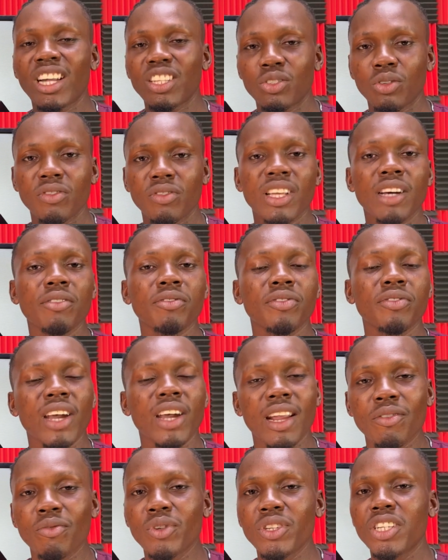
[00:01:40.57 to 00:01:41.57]
out of that
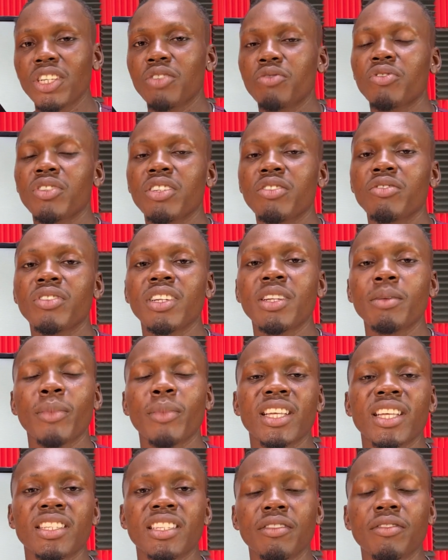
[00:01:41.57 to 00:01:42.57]
5, which is really
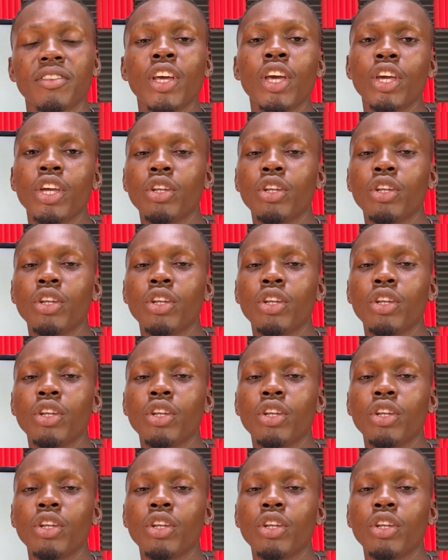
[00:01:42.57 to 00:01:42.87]
massive,